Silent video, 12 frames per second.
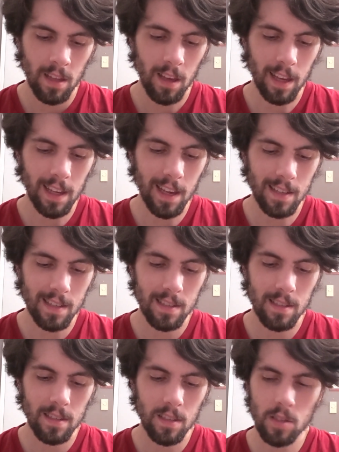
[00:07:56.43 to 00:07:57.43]
I guess
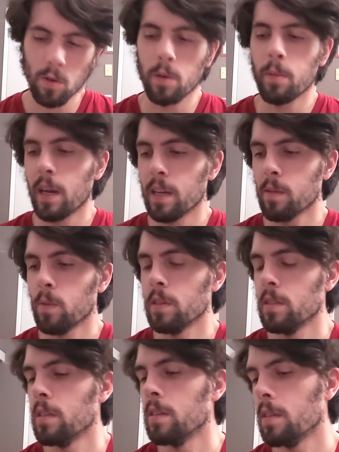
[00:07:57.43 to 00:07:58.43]
the story behind it was
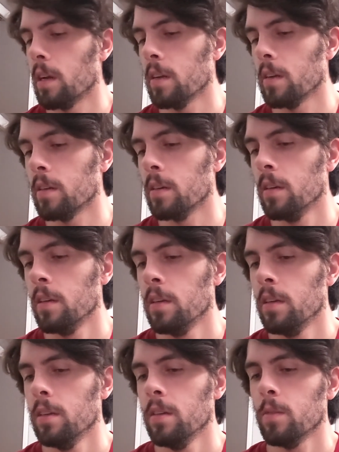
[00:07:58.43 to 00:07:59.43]
the designer
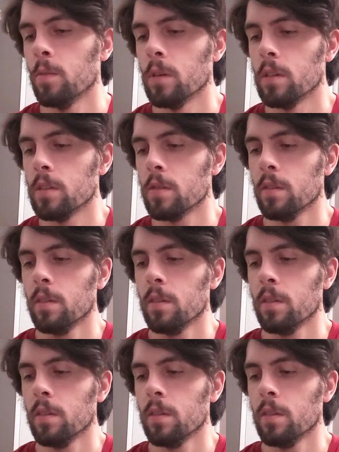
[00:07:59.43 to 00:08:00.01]
was